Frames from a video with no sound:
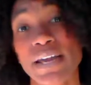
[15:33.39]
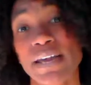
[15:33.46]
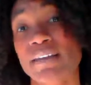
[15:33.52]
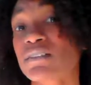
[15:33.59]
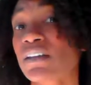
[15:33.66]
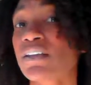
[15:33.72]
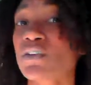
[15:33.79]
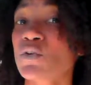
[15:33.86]
I hadn't
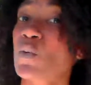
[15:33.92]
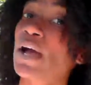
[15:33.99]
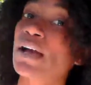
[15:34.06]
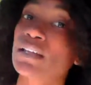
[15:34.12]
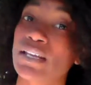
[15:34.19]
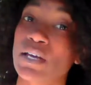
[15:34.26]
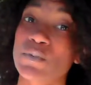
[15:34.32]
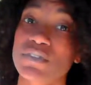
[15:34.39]
done it in a
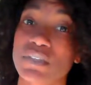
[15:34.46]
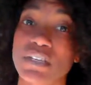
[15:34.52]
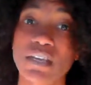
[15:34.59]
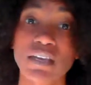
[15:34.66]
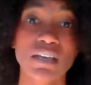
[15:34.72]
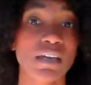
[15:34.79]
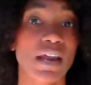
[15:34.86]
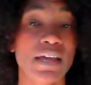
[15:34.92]
while, and I was
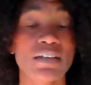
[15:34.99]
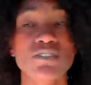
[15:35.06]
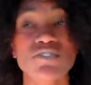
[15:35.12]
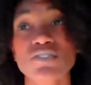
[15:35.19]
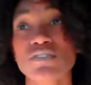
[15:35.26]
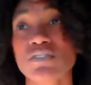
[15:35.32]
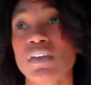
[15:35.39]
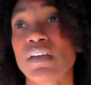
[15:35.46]
thinking, I
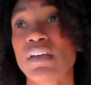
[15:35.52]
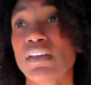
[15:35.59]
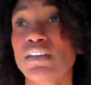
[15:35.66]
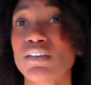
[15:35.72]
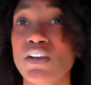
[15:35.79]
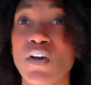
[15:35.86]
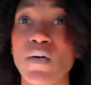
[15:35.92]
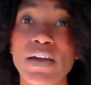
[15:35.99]
just
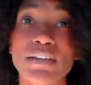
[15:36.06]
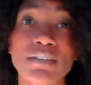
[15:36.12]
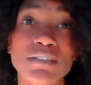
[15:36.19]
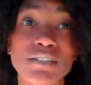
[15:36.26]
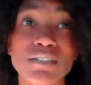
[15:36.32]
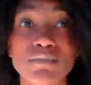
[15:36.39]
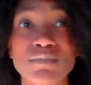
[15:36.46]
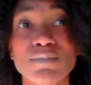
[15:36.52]

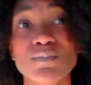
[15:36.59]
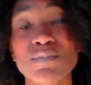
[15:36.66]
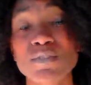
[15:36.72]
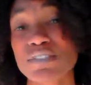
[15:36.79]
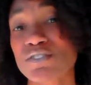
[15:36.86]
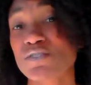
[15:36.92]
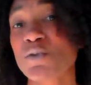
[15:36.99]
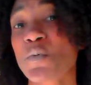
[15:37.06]

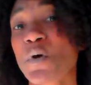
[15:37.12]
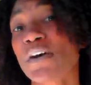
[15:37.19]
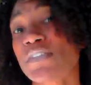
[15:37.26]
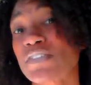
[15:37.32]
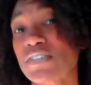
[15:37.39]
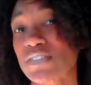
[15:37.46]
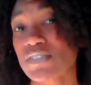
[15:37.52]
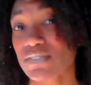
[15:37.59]
do it
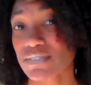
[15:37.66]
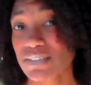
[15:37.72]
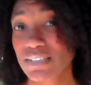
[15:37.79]
once.